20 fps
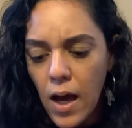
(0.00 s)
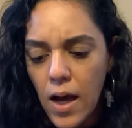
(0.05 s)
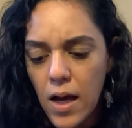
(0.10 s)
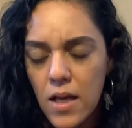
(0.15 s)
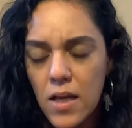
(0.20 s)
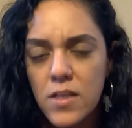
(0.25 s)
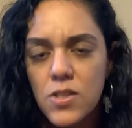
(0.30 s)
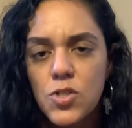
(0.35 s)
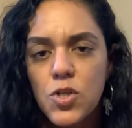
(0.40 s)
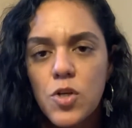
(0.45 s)

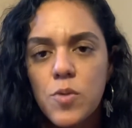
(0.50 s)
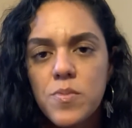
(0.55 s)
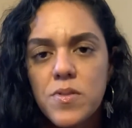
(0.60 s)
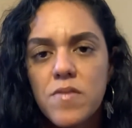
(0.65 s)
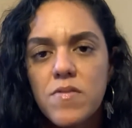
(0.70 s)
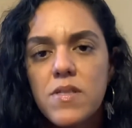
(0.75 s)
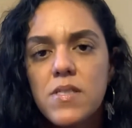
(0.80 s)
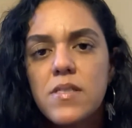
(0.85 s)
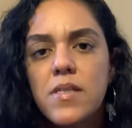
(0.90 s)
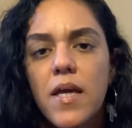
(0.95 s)
In terms of
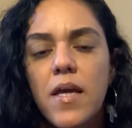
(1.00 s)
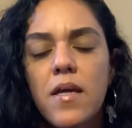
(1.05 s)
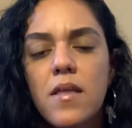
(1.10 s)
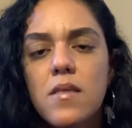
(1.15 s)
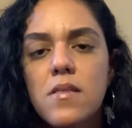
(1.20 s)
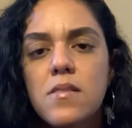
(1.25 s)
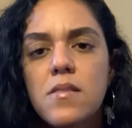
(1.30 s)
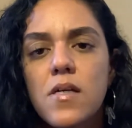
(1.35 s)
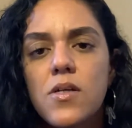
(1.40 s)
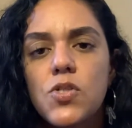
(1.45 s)
the day of the
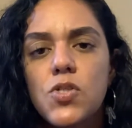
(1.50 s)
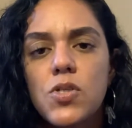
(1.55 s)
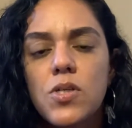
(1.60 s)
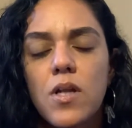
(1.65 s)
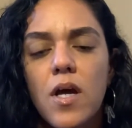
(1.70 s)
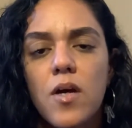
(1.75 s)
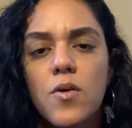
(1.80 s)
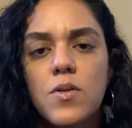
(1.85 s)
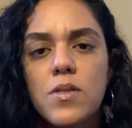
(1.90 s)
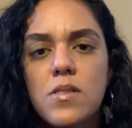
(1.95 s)
session,
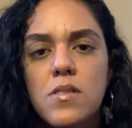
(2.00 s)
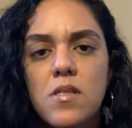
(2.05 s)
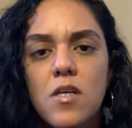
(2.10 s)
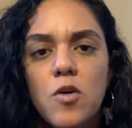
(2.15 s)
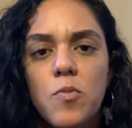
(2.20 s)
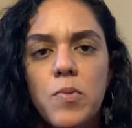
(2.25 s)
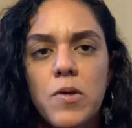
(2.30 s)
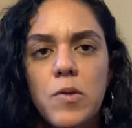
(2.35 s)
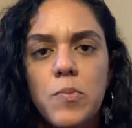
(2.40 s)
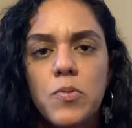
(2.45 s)
I always tell
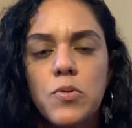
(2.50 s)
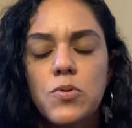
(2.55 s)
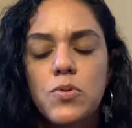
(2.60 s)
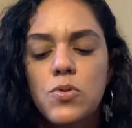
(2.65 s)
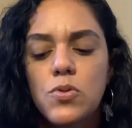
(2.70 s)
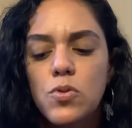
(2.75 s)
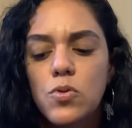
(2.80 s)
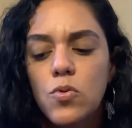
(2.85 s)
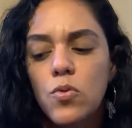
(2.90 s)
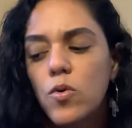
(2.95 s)
people
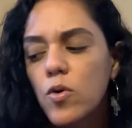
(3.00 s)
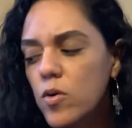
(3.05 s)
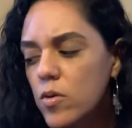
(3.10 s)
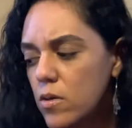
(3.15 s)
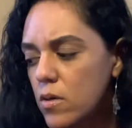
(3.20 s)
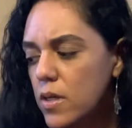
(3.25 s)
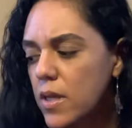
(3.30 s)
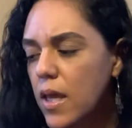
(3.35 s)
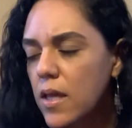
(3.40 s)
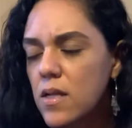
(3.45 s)
to, or
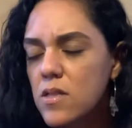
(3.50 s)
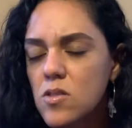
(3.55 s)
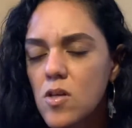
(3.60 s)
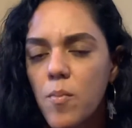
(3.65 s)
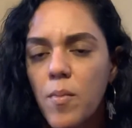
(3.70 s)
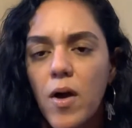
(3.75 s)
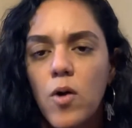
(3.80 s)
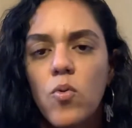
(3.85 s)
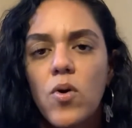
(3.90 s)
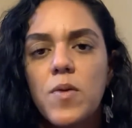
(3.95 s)
again, it's on
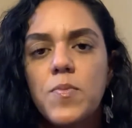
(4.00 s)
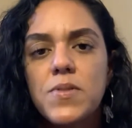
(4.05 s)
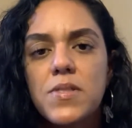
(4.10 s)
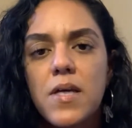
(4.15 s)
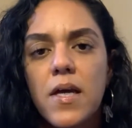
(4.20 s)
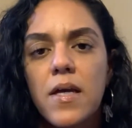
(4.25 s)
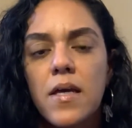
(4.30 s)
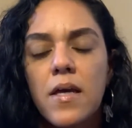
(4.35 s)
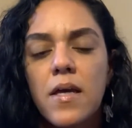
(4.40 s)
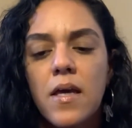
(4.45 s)
my
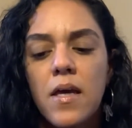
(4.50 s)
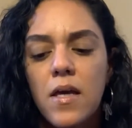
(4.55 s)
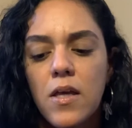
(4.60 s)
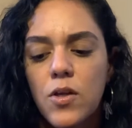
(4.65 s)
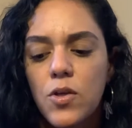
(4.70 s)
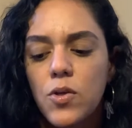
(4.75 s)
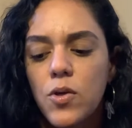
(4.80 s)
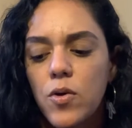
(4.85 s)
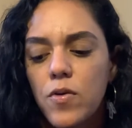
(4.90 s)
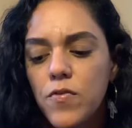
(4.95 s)
website,
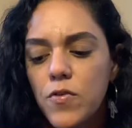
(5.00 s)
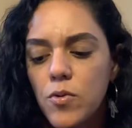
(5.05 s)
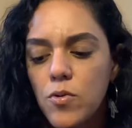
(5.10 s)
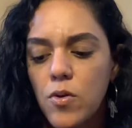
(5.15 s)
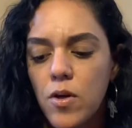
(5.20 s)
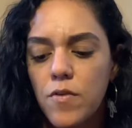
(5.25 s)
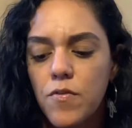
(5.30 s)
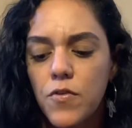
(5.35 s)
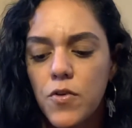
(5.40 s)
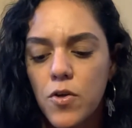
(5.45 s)

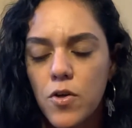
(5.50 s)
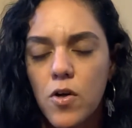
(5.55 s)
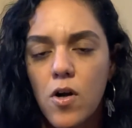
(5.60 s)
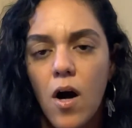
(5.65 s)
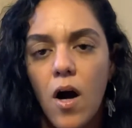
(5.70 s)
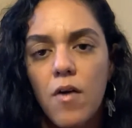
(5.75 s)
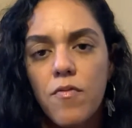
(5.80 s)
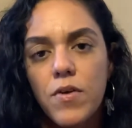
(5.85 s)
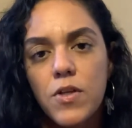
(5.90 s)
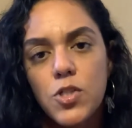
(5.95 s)
if you're a
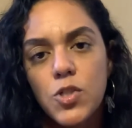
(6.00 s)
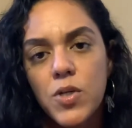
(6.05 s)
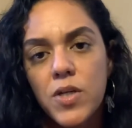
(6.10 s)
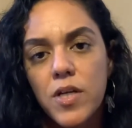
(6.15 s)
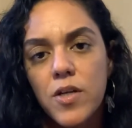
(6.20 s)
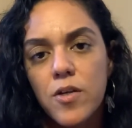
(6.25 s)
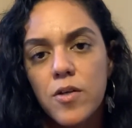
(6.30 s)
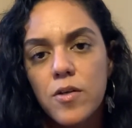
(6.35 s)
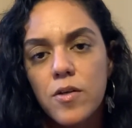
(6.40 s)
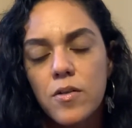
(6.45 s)
coffee
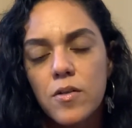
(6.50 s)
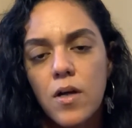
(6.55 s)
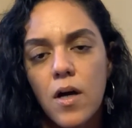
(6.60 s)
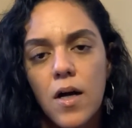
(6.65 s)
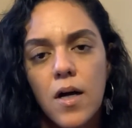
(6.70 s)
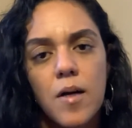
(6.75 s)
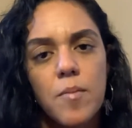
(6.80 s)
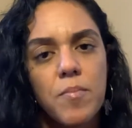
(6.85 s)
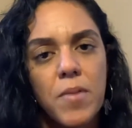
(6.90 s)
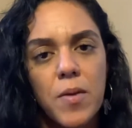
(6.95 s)
drinker,
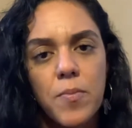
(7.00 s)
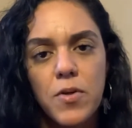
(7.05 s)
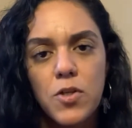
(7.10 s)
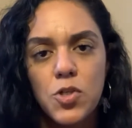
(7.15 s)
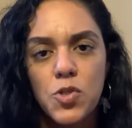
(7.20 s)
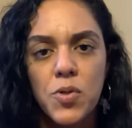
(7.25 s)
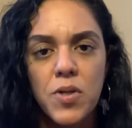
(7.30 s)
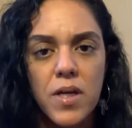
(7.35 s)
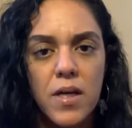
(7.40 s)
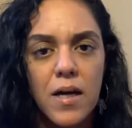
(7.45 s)
maybe
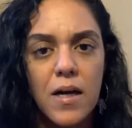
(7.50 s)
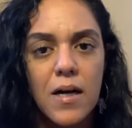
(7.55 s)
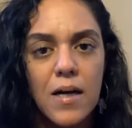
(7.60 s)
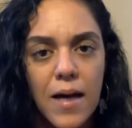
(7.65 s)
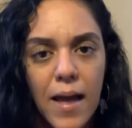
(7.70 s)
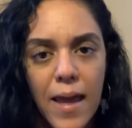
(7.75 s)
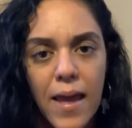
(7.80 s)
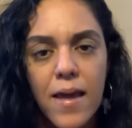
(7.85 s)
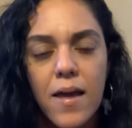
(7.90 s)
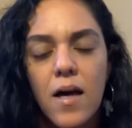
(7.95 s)
drink
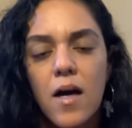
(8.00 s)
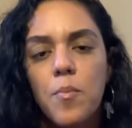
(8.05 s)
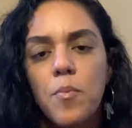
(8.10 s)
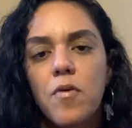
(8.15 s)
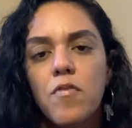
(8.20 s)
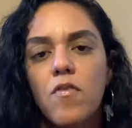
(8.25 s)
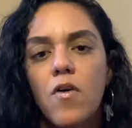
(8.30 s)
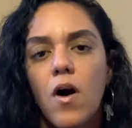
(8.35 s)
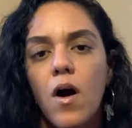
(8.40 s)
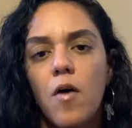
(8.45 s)
a cup
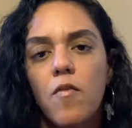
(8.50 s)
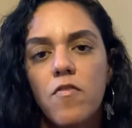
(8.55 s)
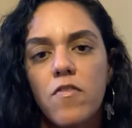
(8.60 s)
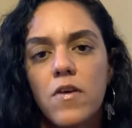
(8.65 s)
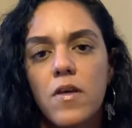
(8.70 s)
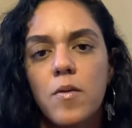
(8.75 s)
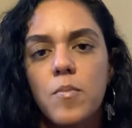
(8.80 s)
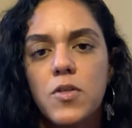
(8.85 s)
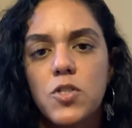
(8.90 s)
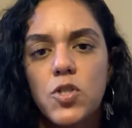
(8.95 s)
of
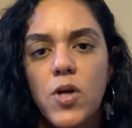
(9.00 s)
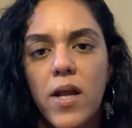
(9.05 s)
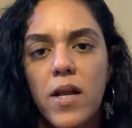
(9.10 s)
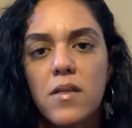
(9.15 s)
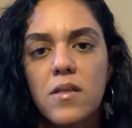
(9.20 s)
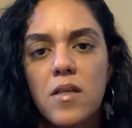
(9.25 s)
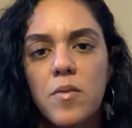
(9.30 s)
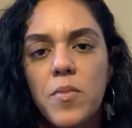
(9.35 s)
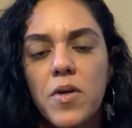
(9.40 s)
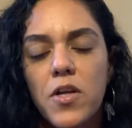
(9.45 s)
coffee, but try to
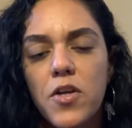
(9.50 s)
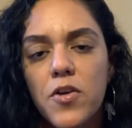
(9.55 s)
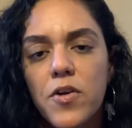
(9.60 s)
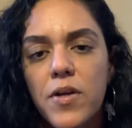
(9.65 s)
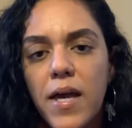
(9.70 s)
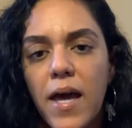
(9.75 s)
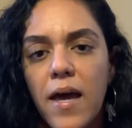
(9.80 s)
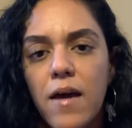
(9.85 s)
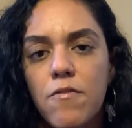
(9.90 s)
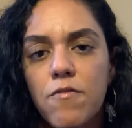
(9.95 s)
limit your
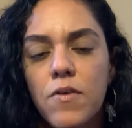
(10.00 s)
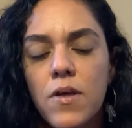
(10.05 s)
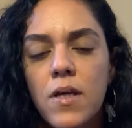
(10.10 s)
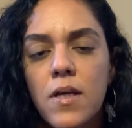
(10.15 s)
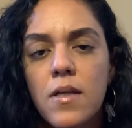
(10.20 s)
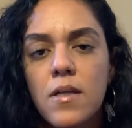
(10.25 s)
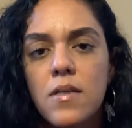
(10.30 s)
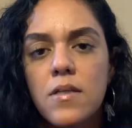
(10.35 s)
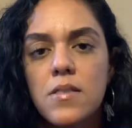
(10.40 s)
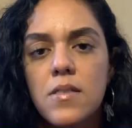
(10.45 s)

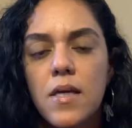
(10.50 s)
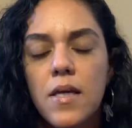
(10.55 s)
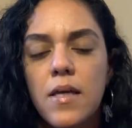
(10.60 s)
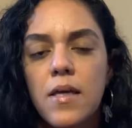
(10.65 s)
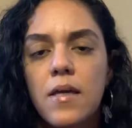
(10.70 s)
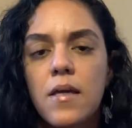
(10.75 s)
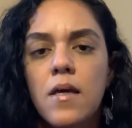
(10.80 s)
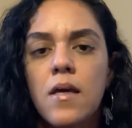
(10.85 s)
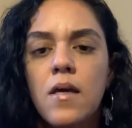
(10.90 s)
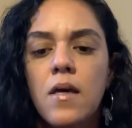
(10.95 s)
caffeine
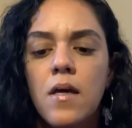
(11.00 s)
intake.